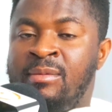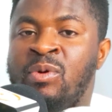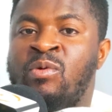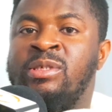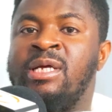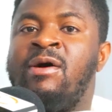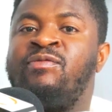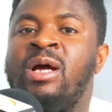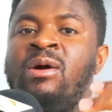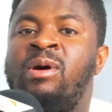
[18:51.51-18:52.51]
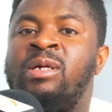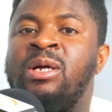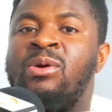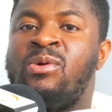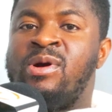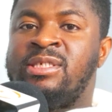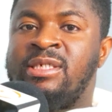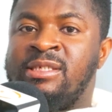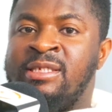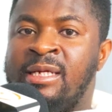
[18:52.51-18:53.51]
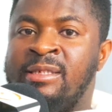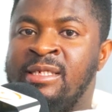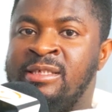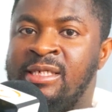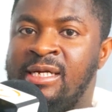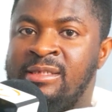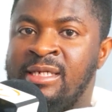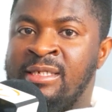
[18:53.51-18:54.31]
Because after all the questions that the judge